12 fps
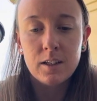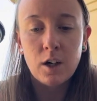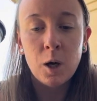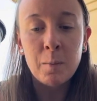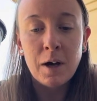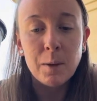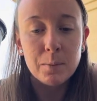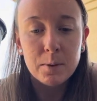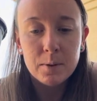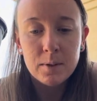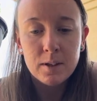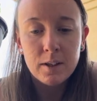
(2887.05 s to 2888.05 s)
come up,
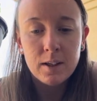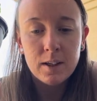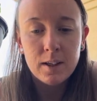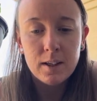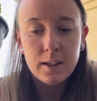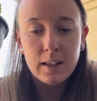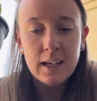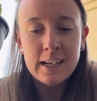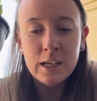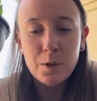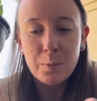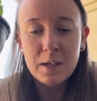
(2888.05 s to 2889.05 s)

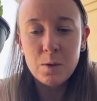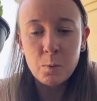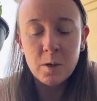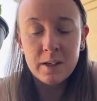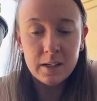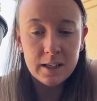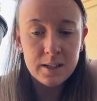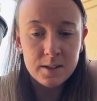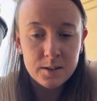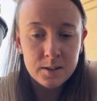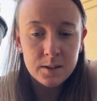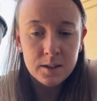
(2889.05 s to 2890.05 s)
letting it be what it
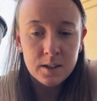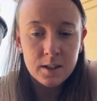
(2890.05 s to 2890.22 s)
is.